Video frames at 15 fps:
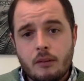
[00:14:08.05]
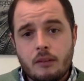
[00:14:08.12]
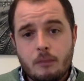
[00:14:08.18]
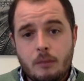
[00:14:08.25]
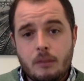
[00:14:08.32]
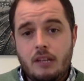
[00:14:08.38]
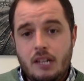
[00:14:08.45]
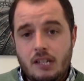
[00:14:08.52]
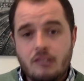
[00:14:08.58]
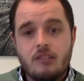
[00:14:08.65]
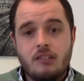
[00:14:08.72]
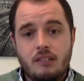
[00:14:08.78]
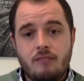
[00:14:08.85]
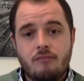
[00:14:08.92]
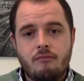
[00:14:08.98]
is
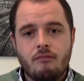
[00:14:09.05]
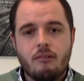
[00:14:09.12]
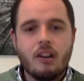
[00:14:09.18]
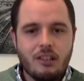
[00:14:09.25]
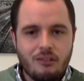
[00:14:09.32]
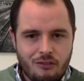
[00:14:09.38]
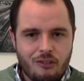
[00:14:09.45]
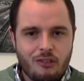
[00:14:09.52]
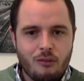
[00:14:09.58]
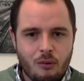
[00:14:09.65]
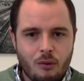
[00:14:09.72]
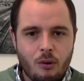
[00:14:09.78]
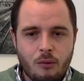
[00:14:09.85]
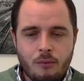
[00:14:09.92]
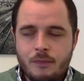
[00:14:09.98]
potentially right for the
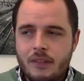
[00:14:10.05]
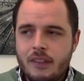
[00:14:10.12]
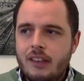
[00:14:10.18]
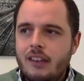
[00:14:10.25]
role.